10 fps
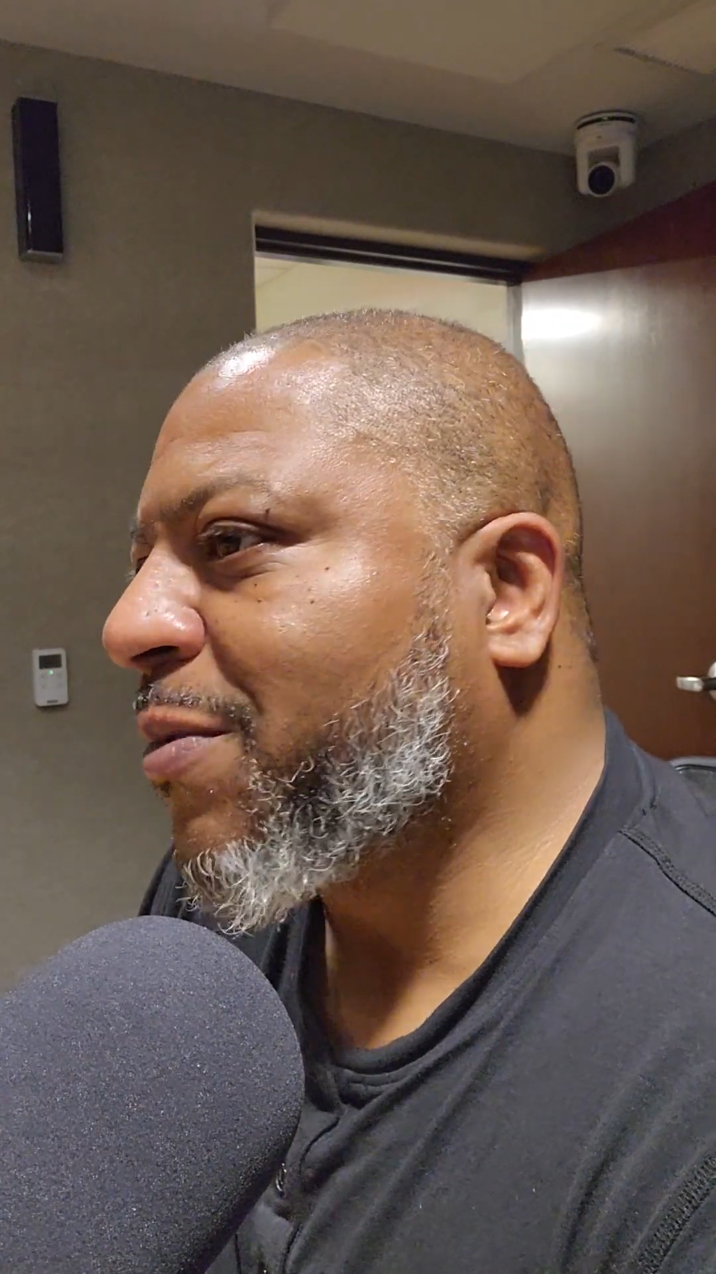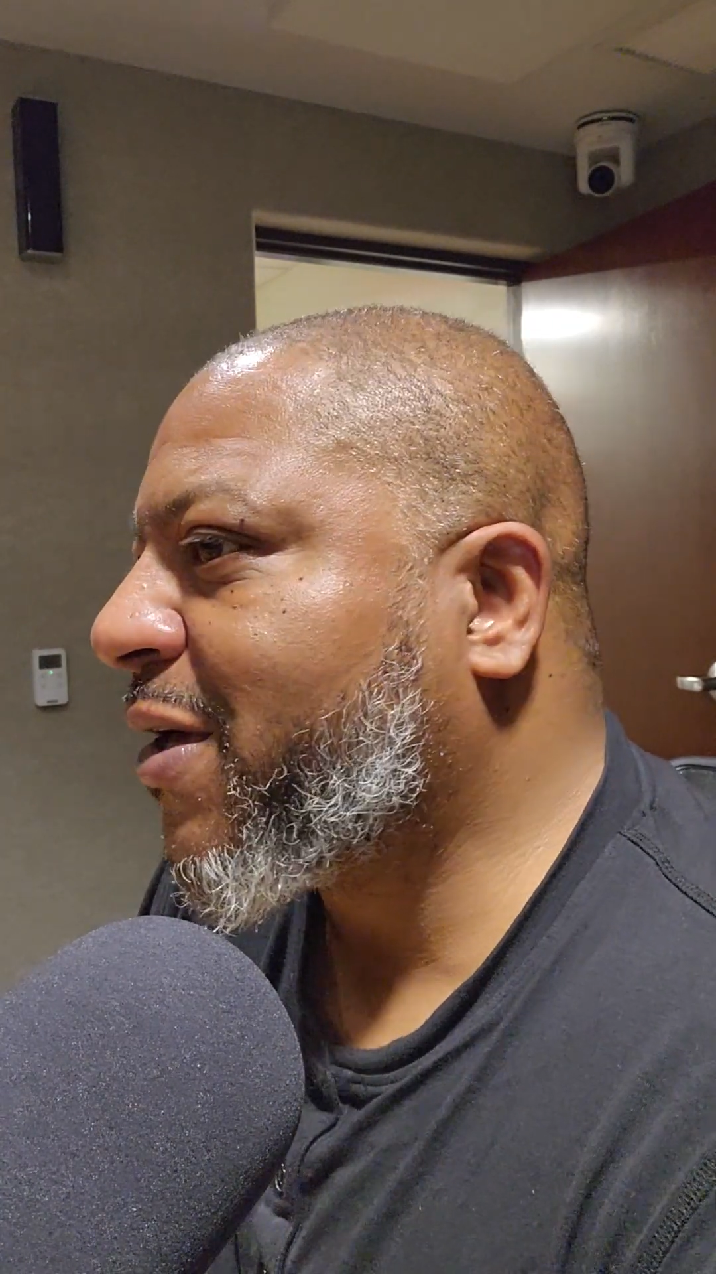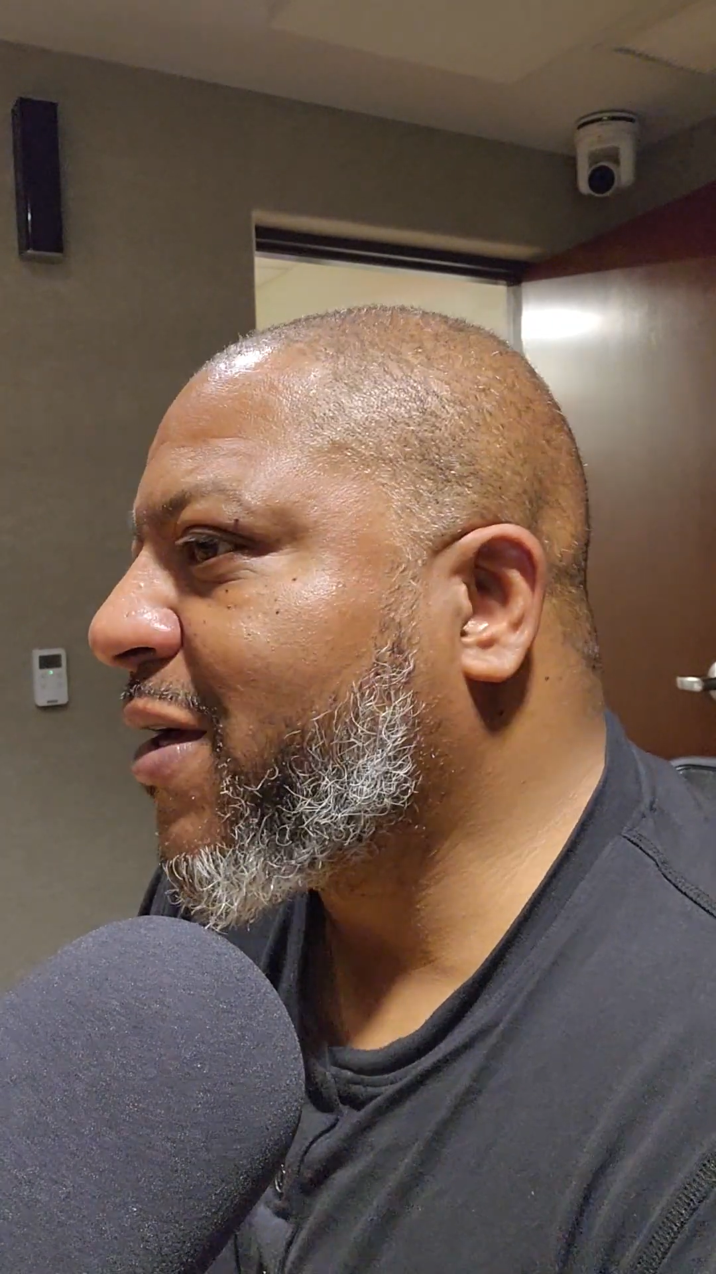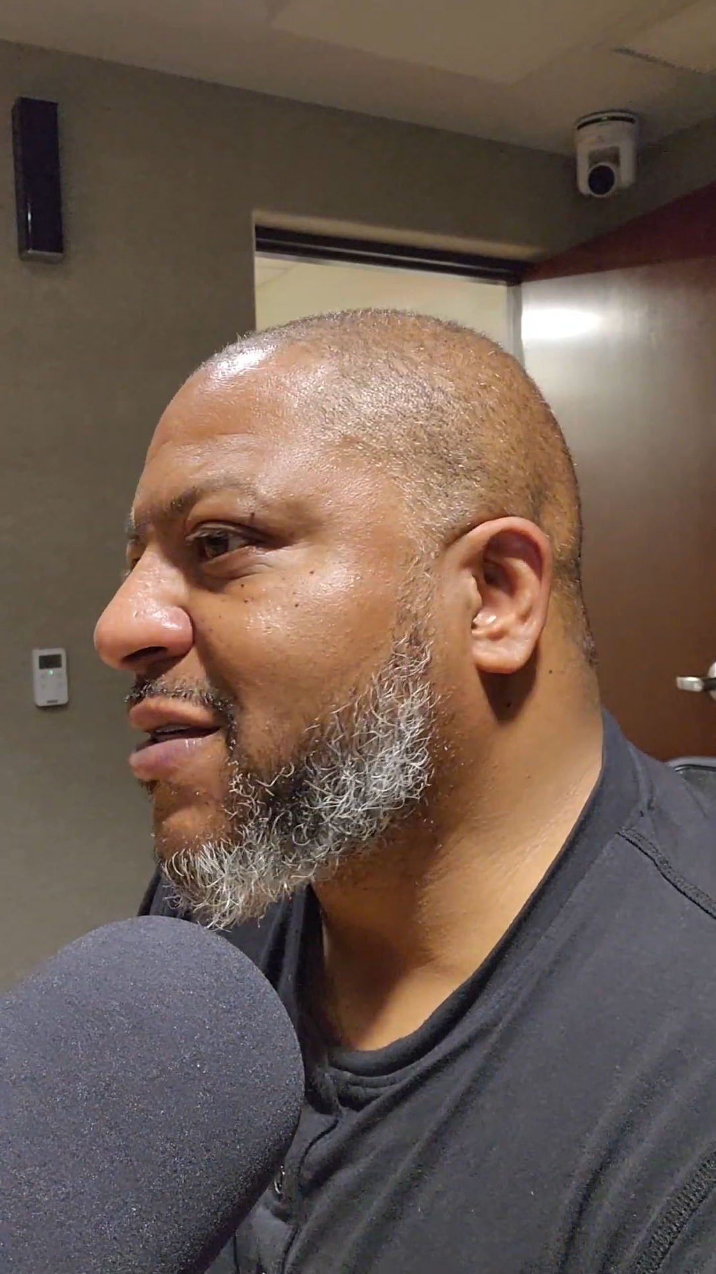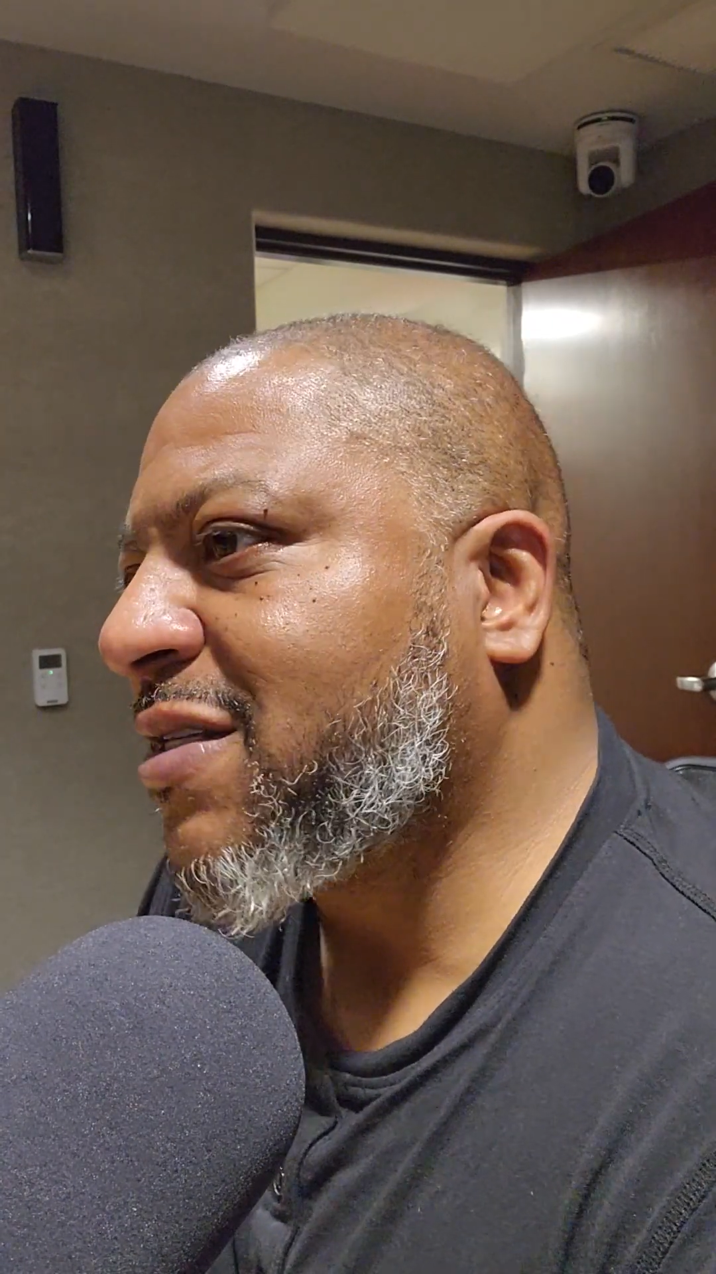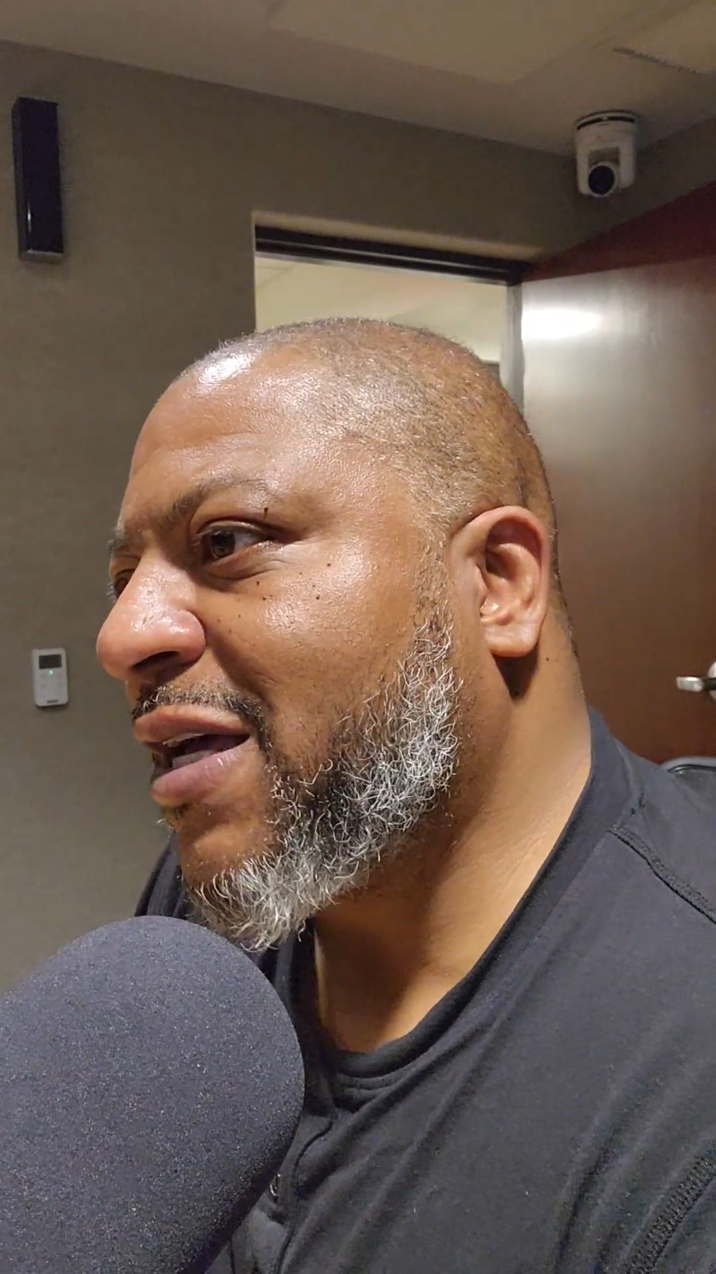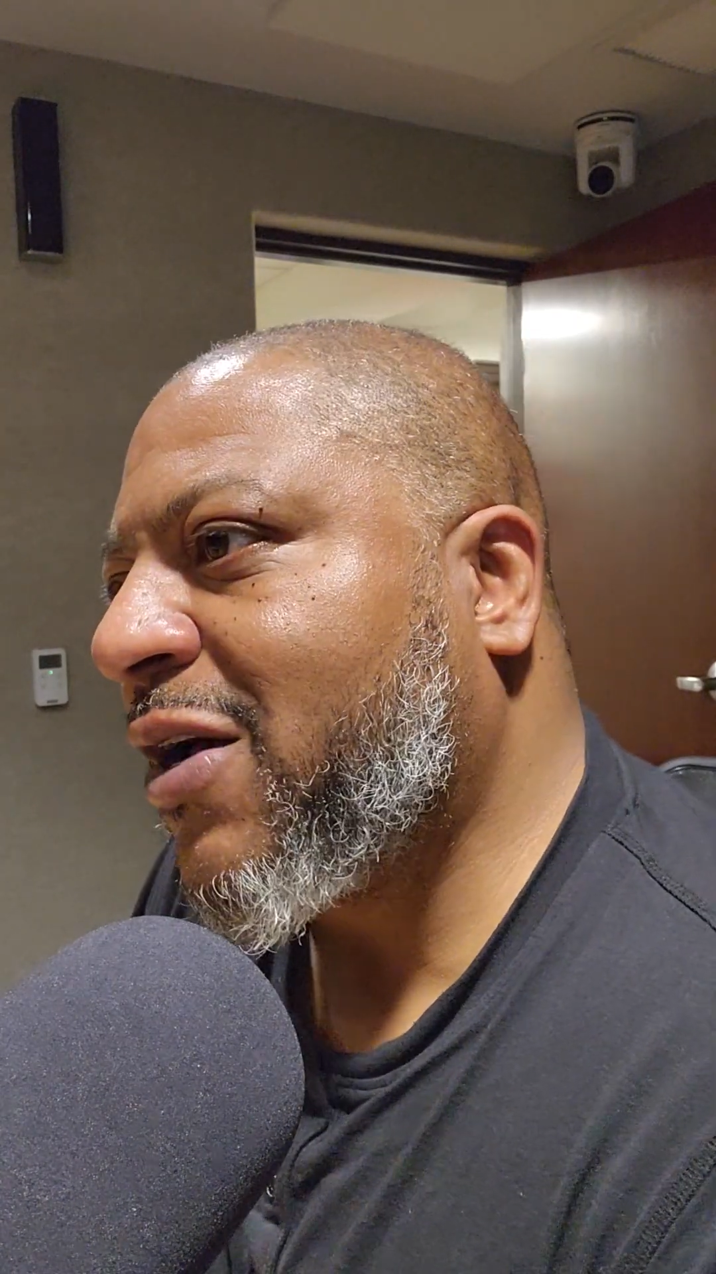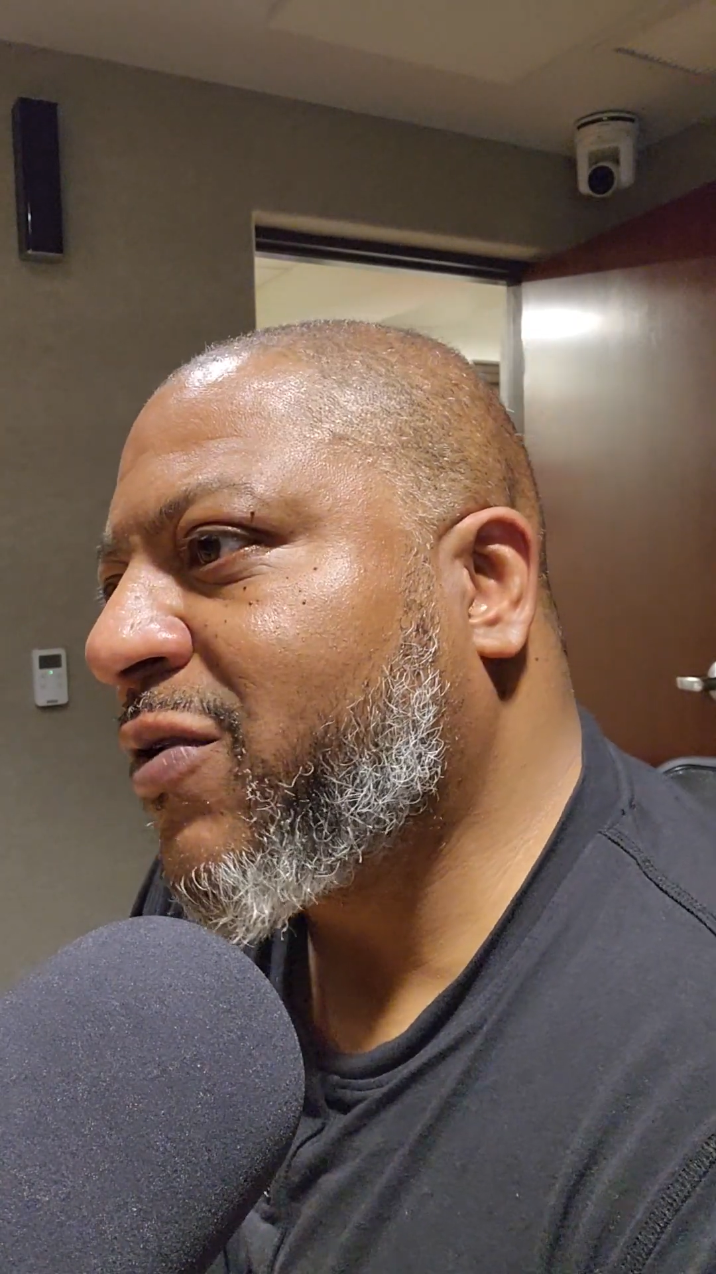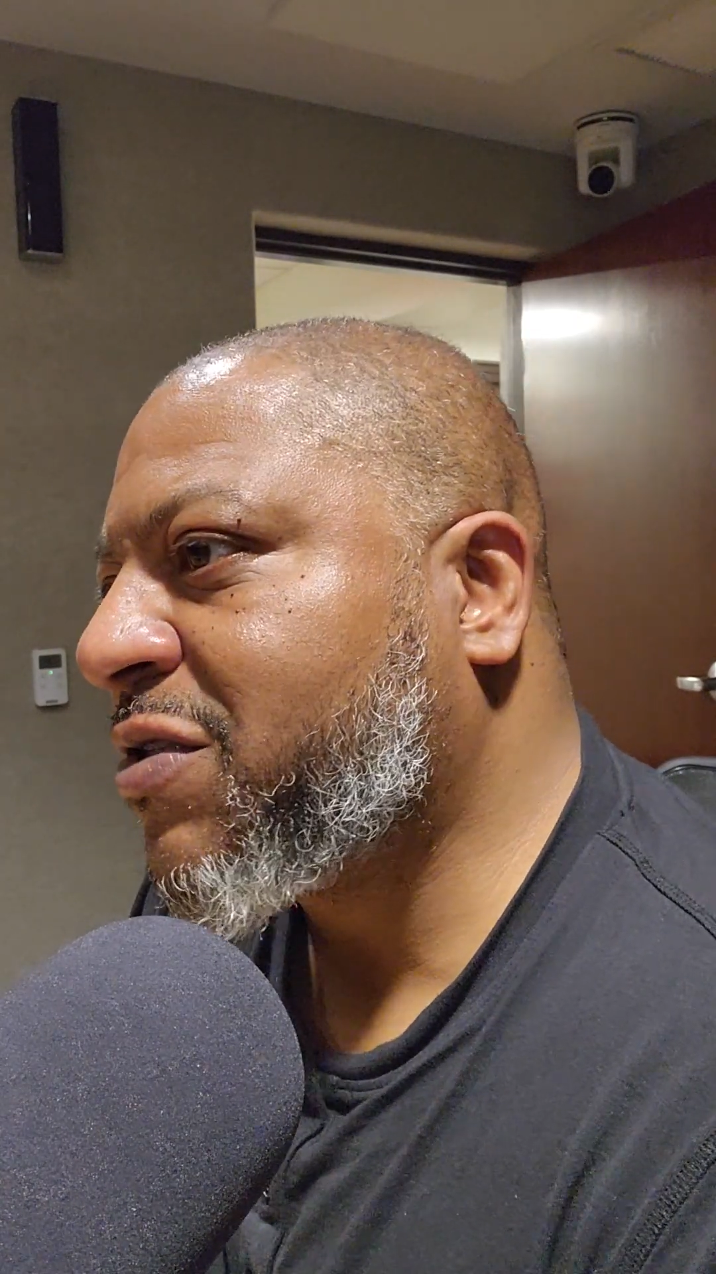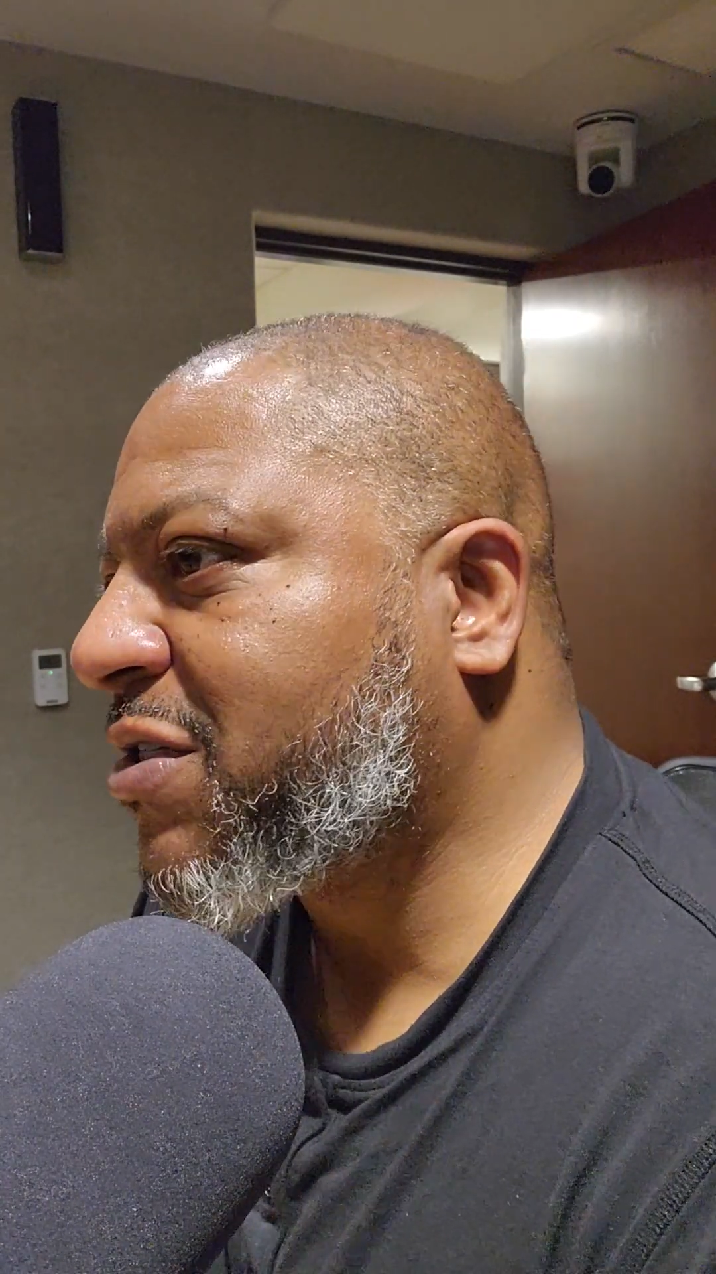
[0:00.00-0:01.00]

kids in the house.